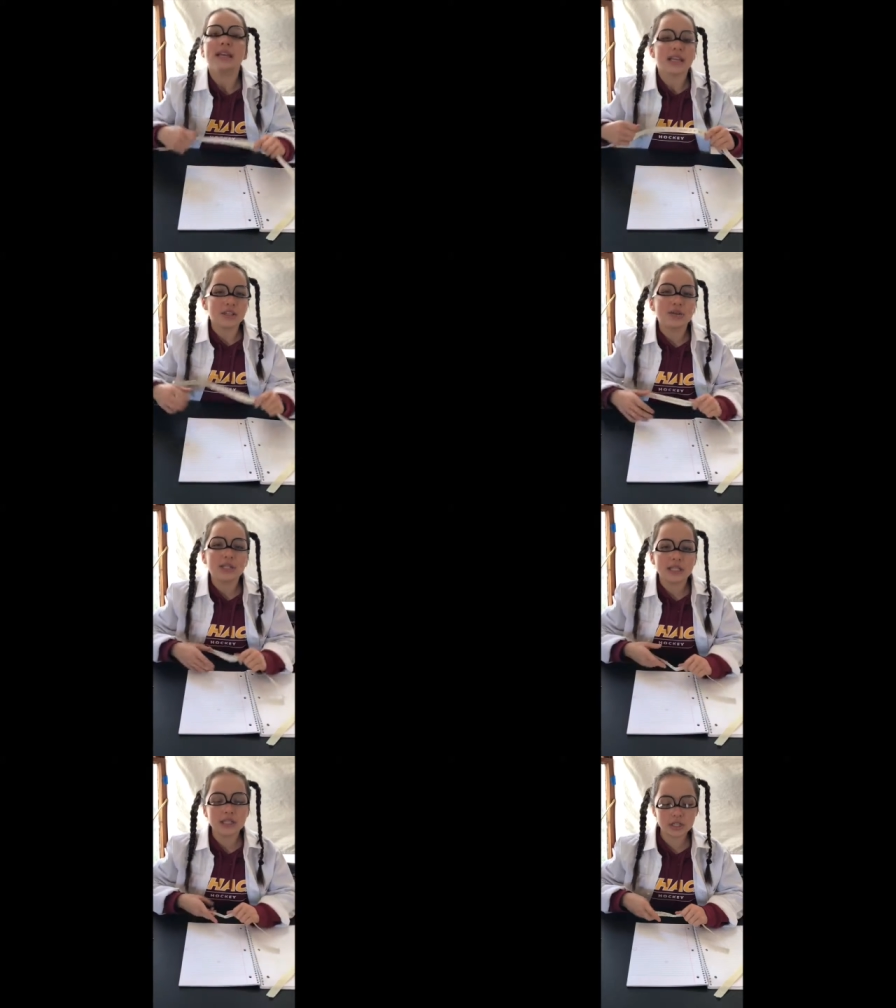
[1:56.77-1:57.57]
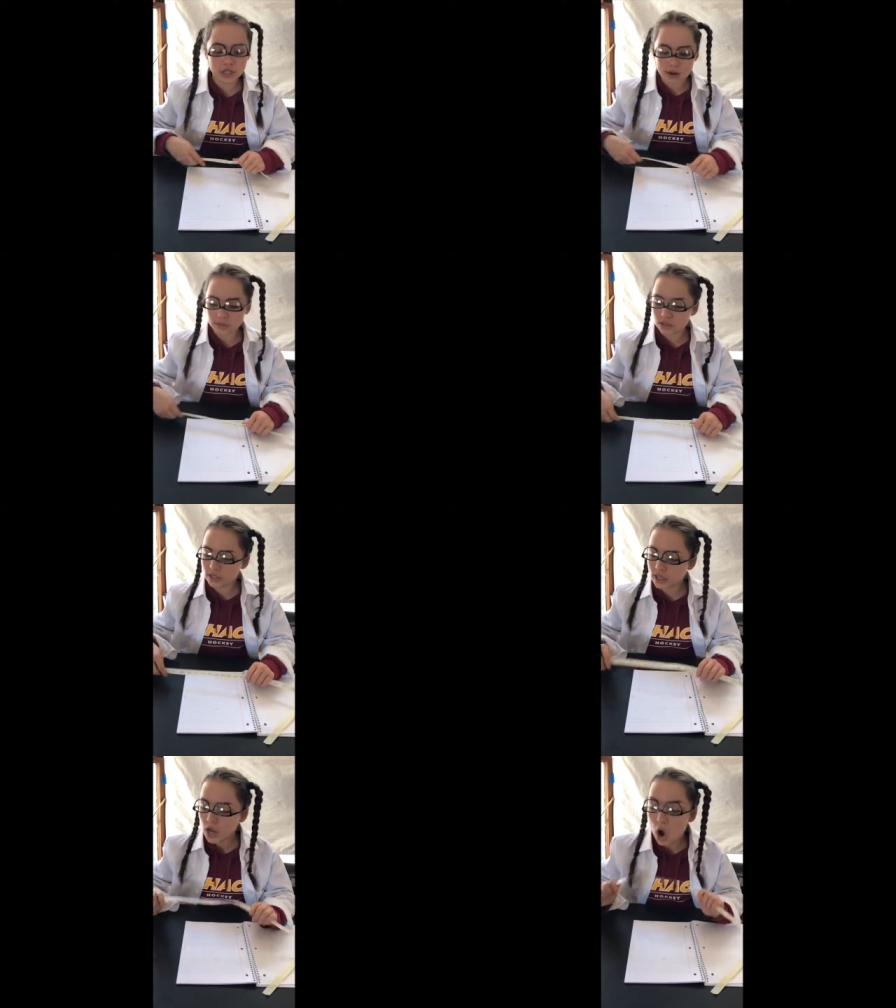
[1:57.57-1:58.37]
In Euclidean
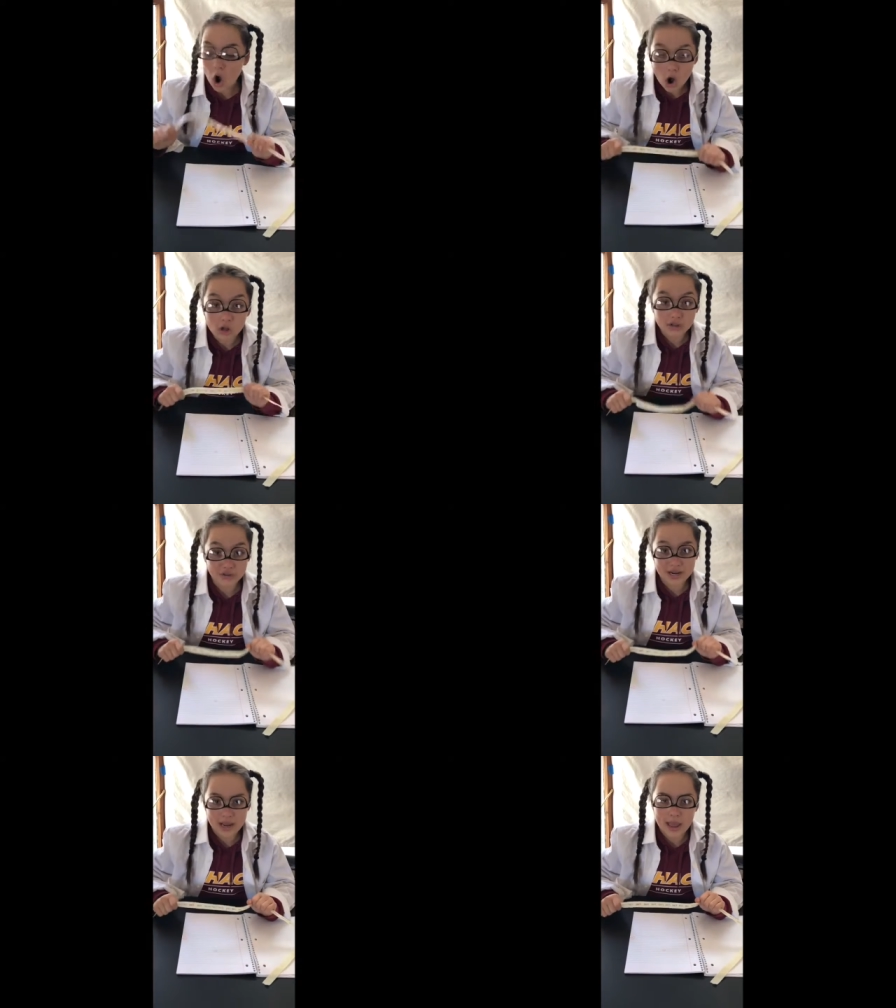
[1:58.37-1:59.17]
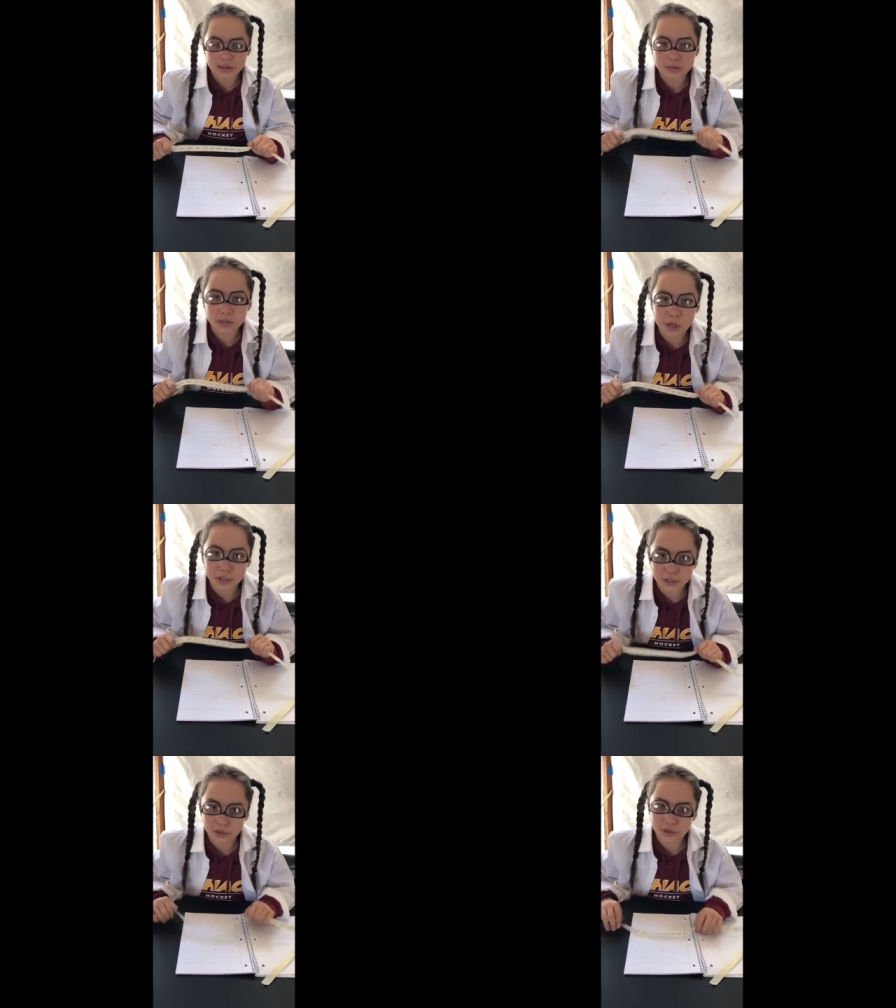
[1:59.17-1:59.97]
geometry, all straight angles
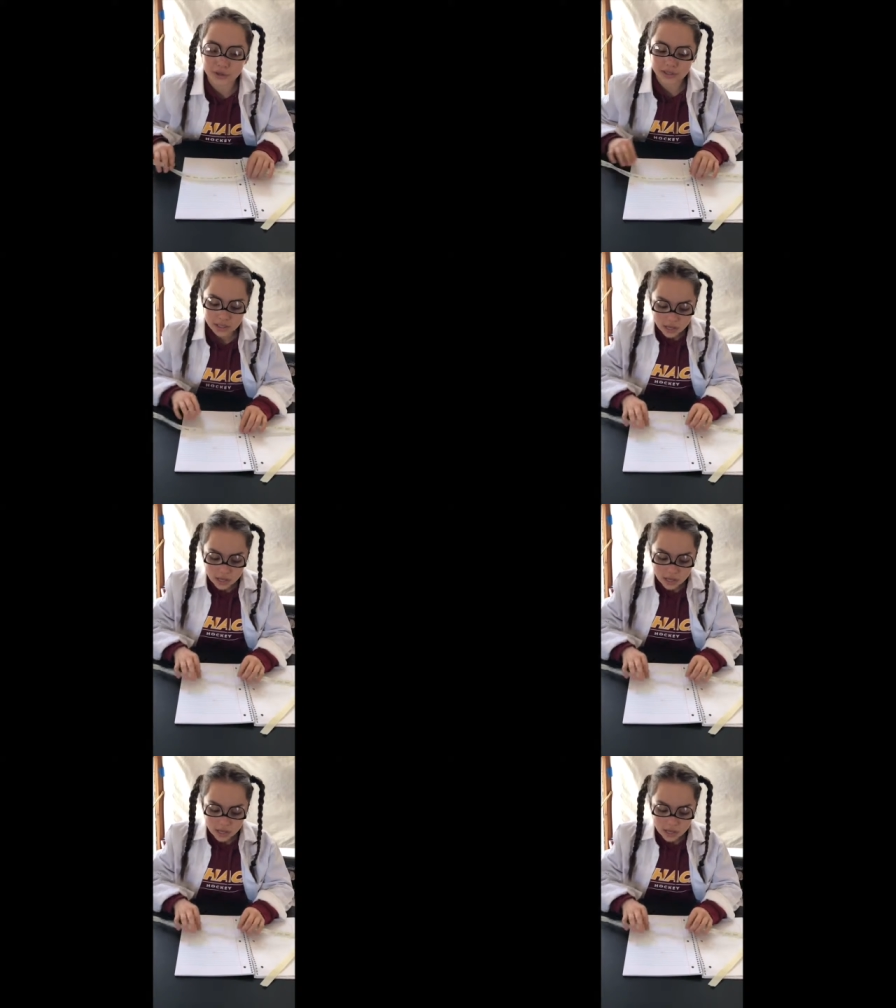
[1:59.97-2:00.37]
are congruent.